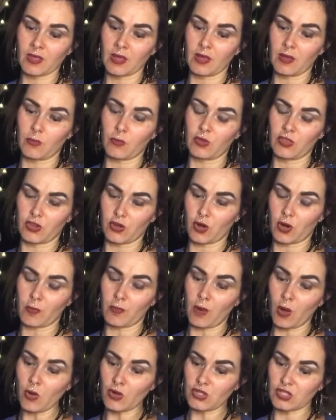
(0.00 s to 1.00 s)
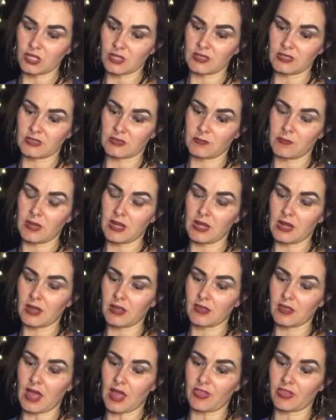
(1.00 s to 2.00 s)
with your emotions, meaning
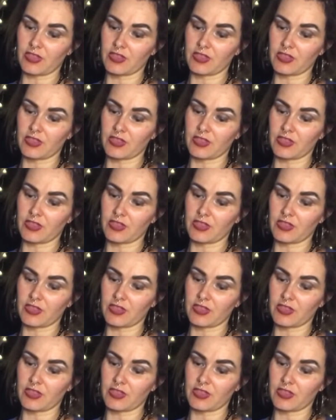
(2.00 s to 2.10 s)
that